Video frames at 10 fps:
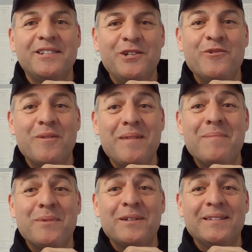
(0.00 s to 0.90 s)
You
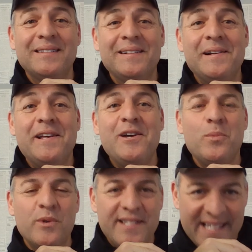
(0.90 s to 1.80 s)
remember, it
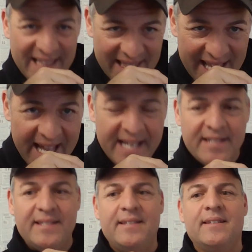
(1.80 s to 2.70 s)
was
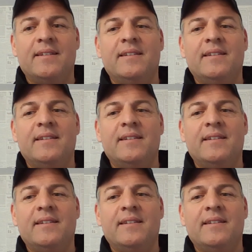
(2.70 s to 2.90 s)
late.